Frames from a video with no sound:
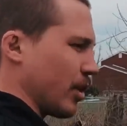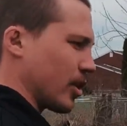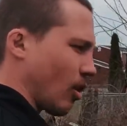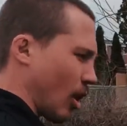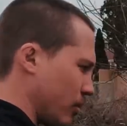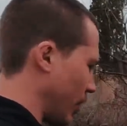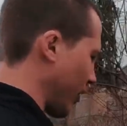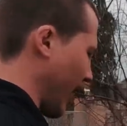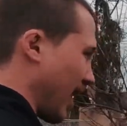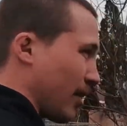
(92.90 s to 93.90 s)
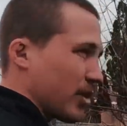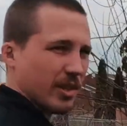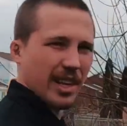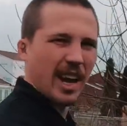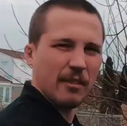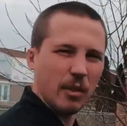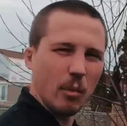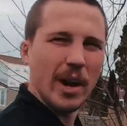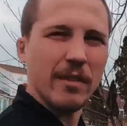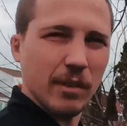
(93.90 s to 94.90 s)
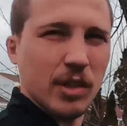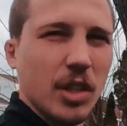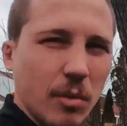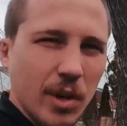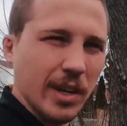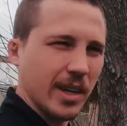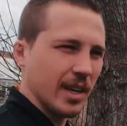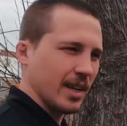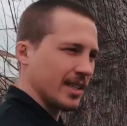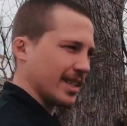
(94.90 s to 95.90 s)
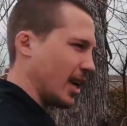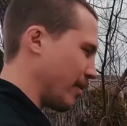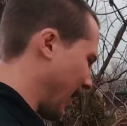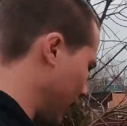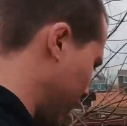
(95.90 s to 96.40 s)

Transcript: a tarp on their house? They have to wait for someone to come out